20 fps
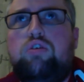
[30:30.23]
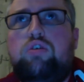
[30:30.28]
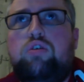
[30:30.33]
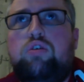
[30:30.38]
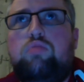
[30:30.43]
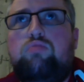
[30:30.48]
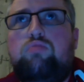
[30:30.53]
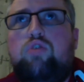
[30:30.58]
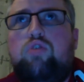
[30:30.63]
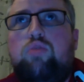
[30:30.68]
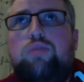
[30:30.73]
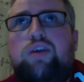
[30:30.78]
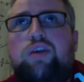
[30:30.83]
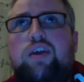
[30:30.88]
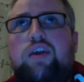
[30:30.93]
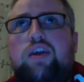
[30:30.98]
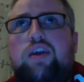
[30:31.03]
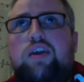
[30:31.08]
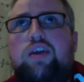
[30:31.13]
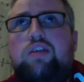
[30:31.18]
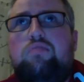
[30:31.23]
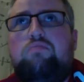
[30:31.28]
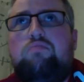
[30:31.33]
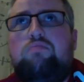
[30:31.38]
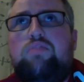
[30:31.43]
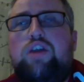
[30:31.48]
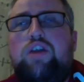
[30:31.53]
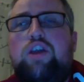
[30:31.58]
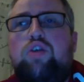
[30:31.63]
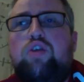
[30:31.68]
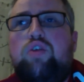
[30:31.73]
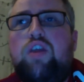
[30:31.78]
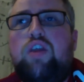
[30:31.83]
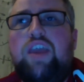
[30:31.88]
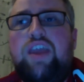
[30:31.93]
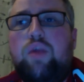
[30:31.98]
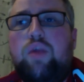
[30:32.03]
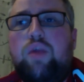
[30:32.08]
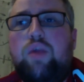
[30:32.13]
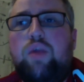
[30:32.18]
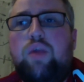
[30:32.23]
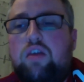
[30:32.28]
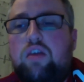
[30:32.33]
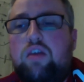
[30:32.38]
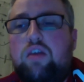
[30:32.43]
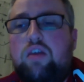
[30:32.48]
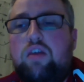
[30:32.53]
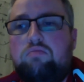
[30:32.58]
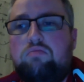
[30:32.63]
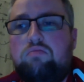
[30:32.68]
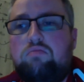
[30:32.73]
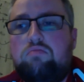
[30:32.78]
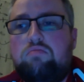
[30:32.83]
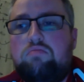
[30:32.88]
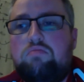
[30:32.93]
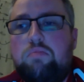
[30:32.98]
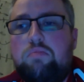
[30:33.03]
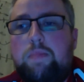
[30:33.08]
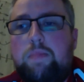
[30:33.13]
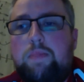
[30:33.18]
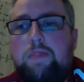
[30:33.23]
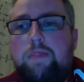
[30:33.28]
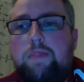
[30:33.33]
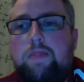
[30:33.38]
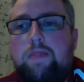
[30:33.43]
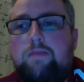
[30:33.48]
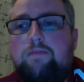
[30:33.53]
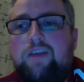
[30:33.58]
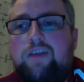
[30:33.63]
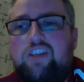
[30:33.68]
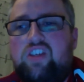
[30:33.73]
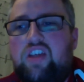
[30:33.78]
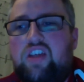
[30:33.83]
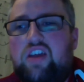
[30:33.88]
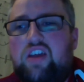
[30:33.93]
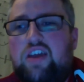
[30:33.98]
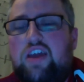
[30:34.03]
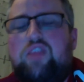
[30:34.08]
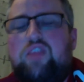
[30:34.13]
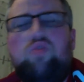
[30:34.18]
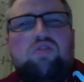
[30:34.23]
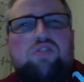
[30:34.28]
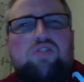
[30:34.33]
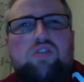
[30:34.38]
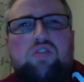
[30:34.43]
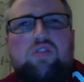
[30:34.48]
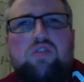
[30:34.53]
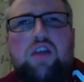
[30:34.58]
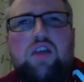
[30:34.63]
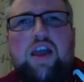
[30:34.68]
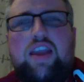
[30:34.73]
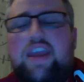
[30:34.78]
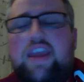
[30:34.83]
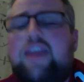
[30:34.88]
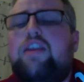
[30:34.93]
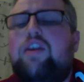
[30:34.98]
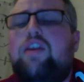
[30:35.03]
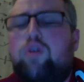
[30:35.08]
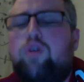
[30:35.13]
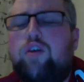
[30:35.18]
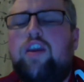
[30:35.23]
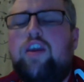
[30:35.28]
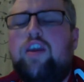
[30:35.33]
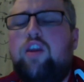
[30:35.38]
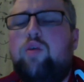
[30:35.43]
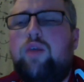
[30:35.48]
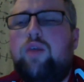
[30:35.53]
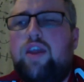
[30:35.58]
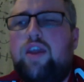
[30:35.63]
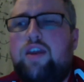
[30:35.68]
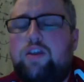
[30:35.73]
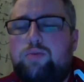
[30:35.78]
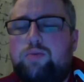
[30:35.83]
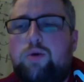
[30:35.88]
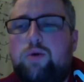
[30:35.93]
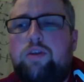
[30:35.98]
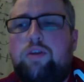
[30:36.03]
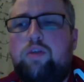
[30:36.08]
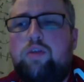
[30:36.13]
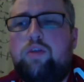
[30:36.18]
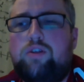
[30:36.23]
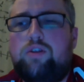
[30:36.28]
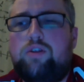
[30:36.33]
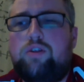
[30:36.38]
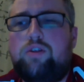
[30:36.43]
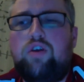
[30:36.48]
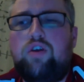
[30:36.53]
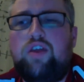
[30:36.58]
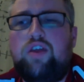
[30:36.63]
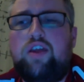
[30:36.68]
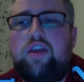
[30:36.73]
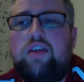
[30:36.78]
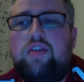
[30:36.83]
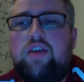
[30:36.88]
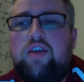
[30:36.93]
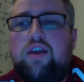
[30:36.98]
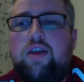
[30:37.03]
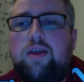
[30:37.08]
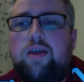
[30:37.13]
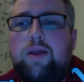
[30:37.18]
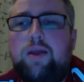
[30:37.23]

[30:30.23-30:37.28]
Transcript: probably Naoki Inoue. Naoki Inoue is probably number 2. I think that